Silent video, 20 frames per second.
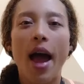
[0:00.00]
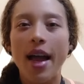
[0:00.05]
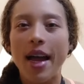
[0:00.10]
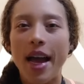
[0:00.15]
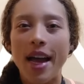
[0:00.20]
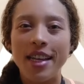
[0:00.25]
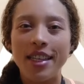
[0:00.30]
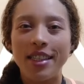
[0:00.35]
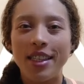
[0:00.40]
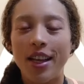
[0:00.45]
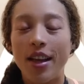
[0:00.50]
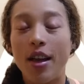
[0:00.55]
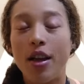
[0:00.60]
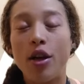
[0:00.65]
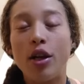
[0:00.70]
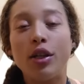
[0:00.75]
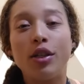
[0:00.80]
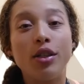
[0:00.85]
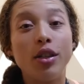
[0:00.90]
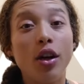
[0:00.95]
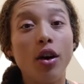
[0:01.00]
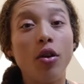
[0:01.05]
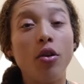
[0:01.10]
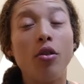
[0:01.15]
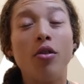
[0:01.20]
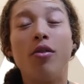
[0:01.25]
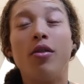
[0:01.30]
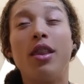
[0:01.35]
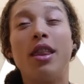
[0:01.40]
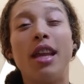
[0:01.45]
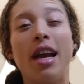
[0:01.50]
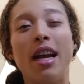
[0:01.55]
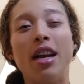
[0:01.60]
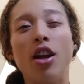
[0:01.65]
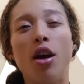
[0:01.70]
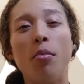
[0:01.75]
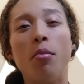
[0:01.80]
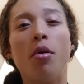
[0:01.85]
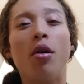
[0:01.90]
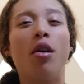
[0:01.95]
Hi guys. So day
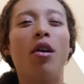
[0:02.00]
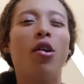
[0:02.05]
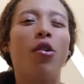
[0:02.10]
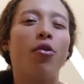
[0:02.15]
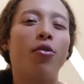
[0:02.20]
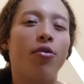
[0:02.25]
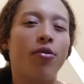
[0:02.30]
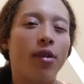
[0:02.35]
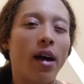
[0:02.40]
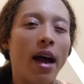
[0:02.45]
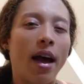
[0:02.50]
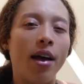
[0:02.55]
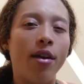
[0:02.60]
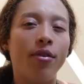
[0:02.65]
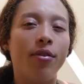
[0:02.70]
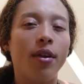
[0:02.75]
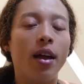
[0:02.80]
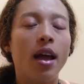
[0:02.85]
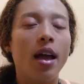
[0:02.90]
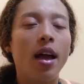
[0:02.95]
number five,